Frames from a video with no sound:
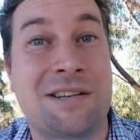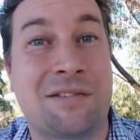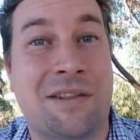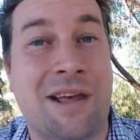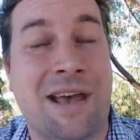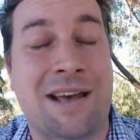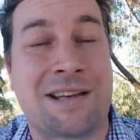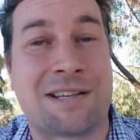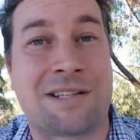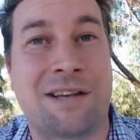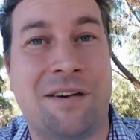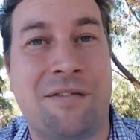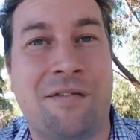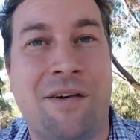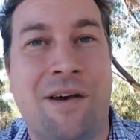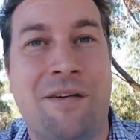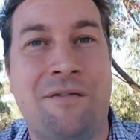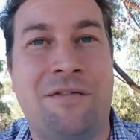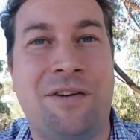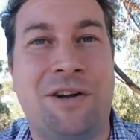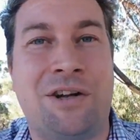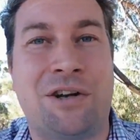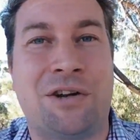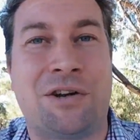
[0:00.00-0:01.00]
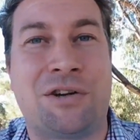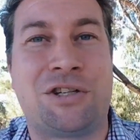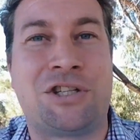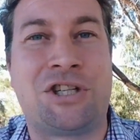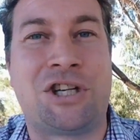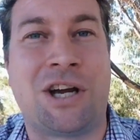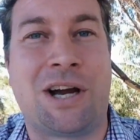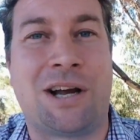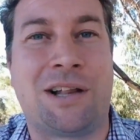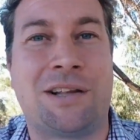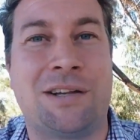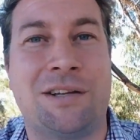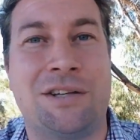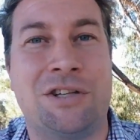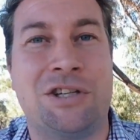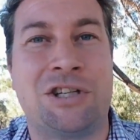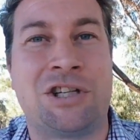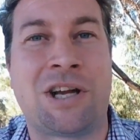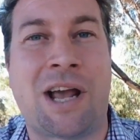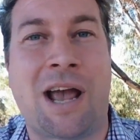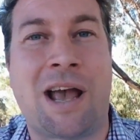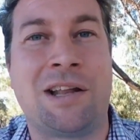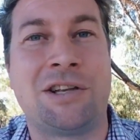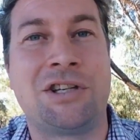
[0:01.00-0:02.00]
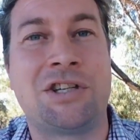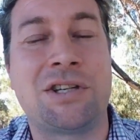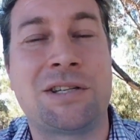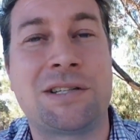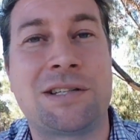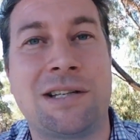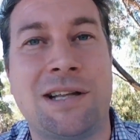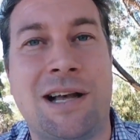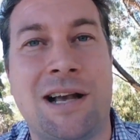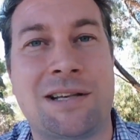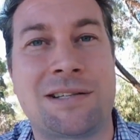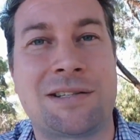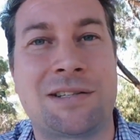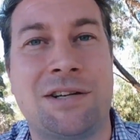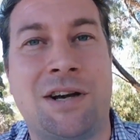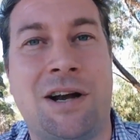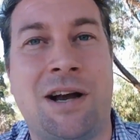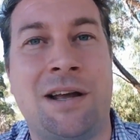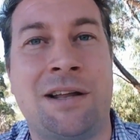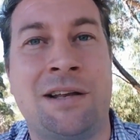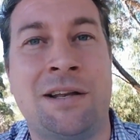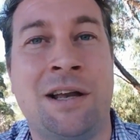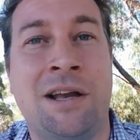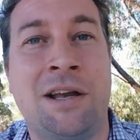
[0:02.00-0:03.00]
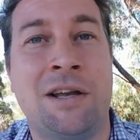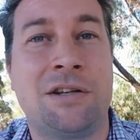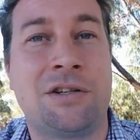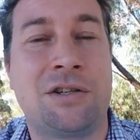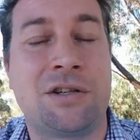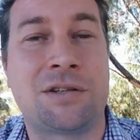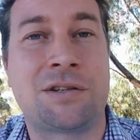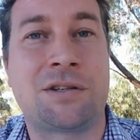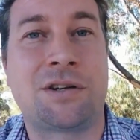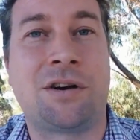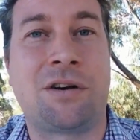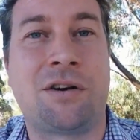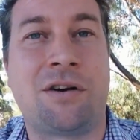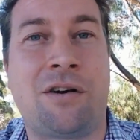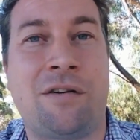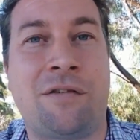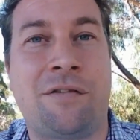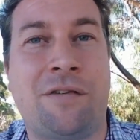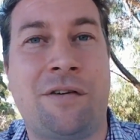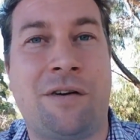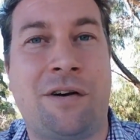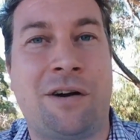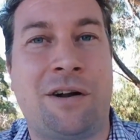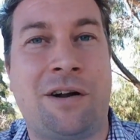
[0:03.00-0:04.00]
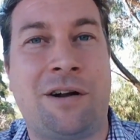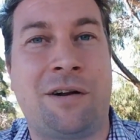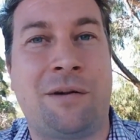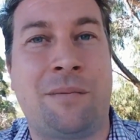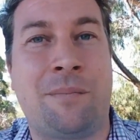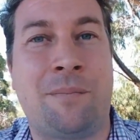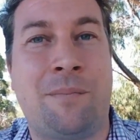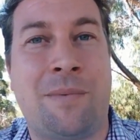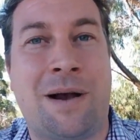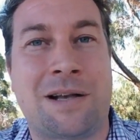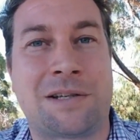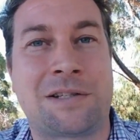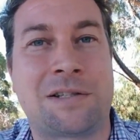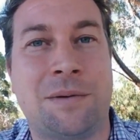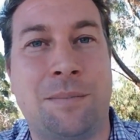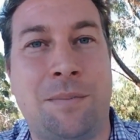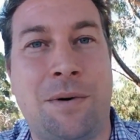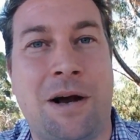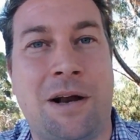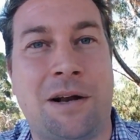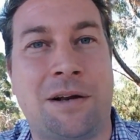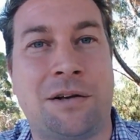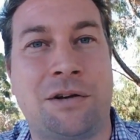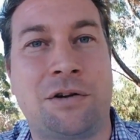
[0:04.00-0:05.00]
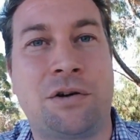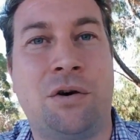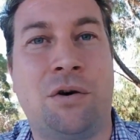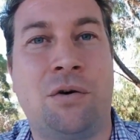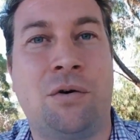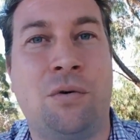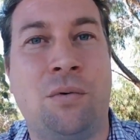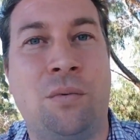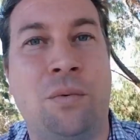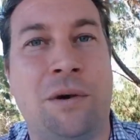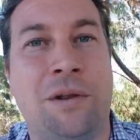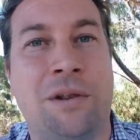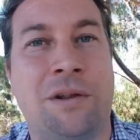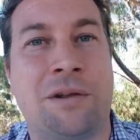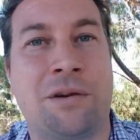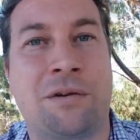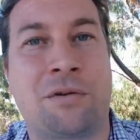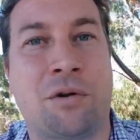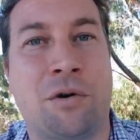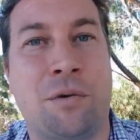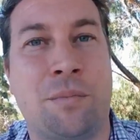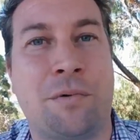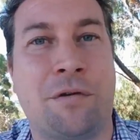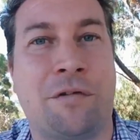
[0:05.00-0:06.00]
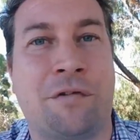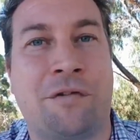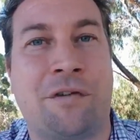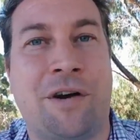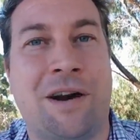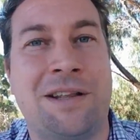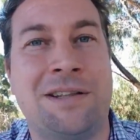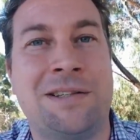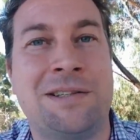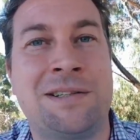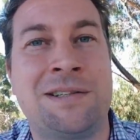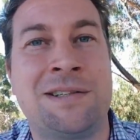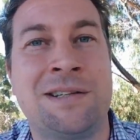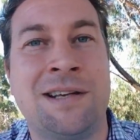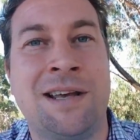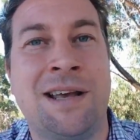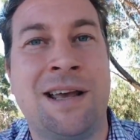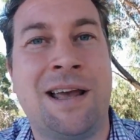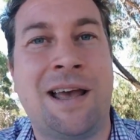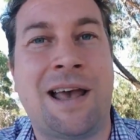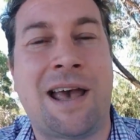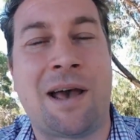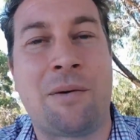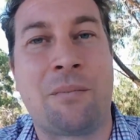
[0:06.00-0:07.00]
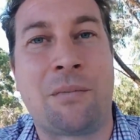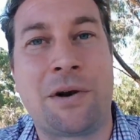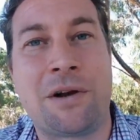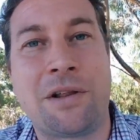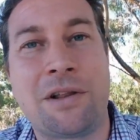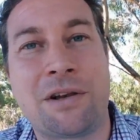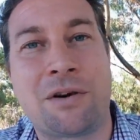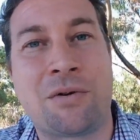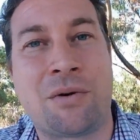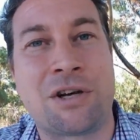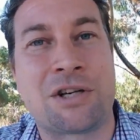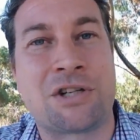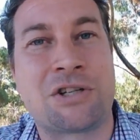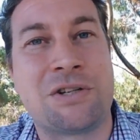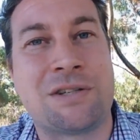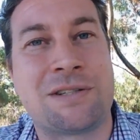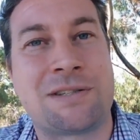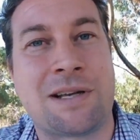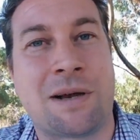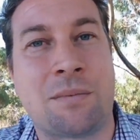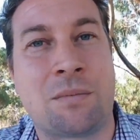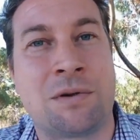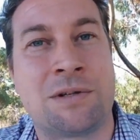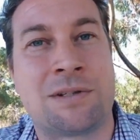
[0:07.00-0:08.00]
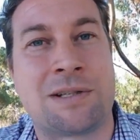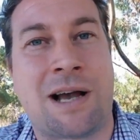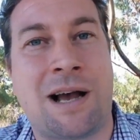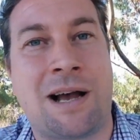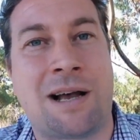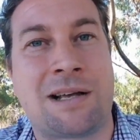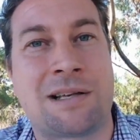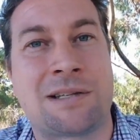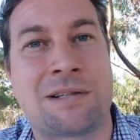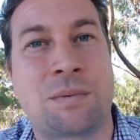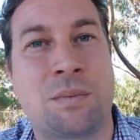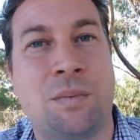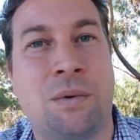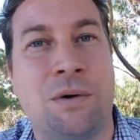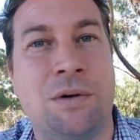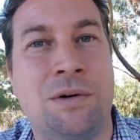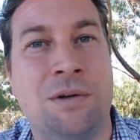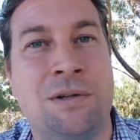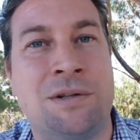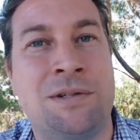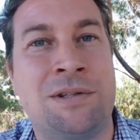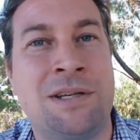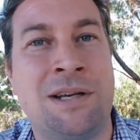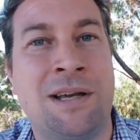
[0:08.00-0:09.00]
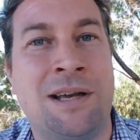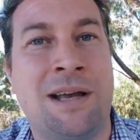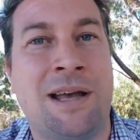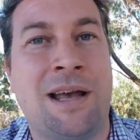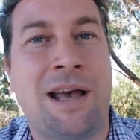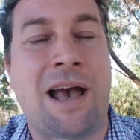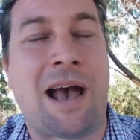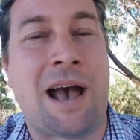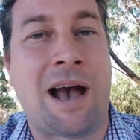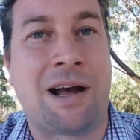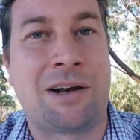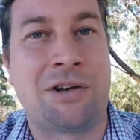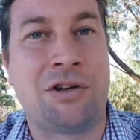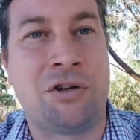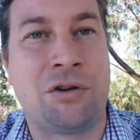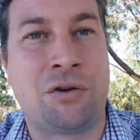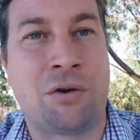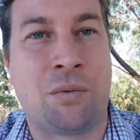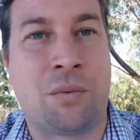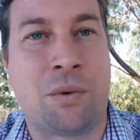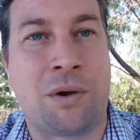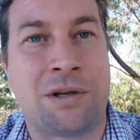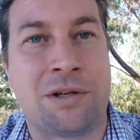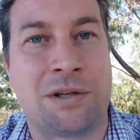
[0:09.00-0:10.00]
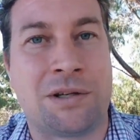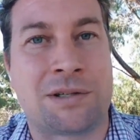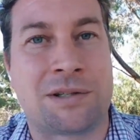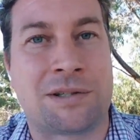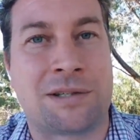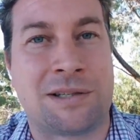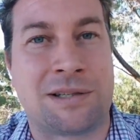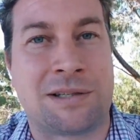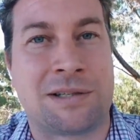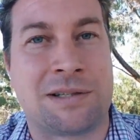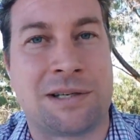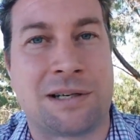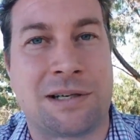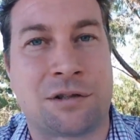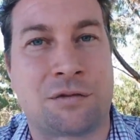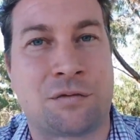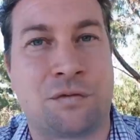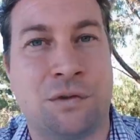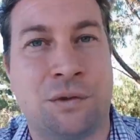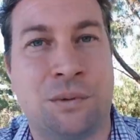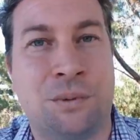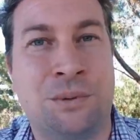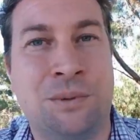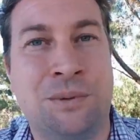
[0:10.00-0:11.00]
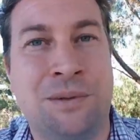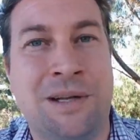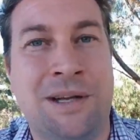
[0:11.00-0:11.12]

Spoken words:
of the SFM video challenge, and just last night just got off a mastermind call with a group of friends, and one of the questions that was asked was, how do you know when you're successful?